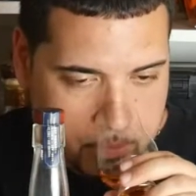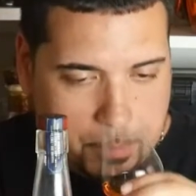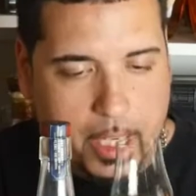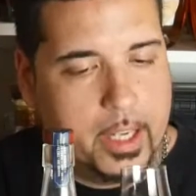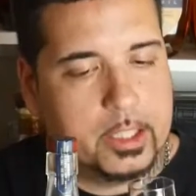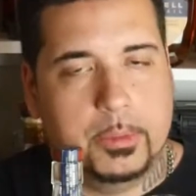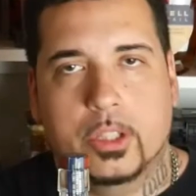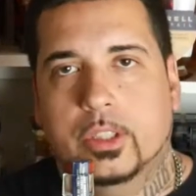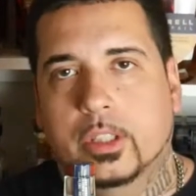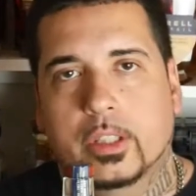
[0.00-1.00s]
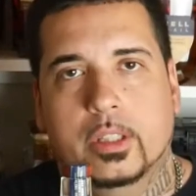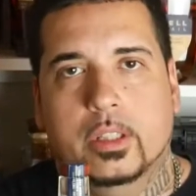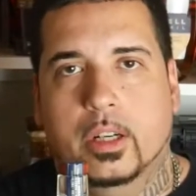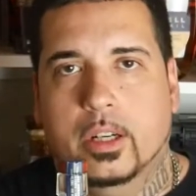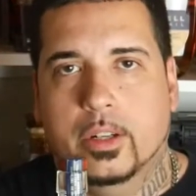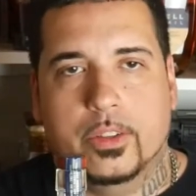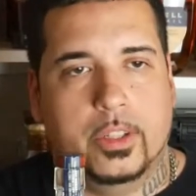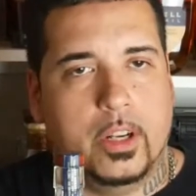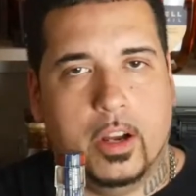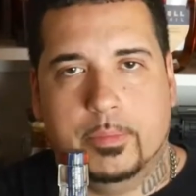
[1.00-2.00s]
But yeah, it smells good,
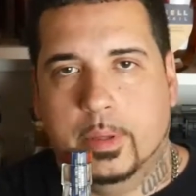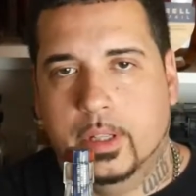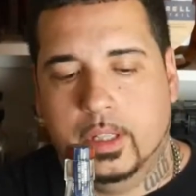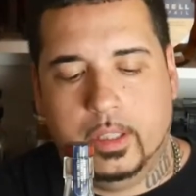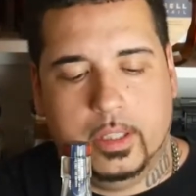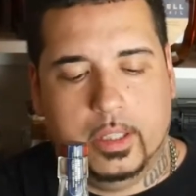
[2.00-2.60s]
nothing off-putting,